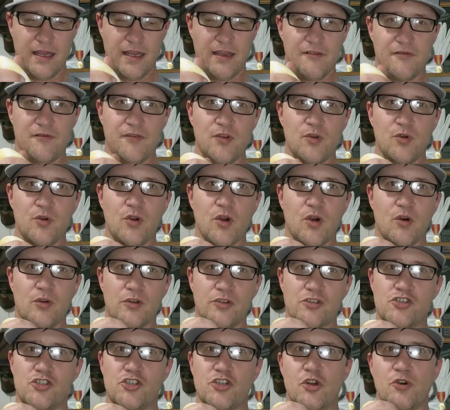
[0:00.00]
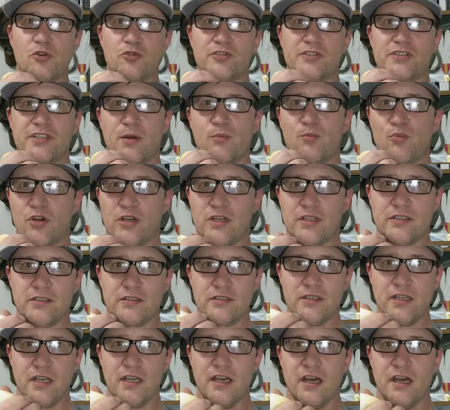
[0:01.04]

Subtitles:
if you go to show someone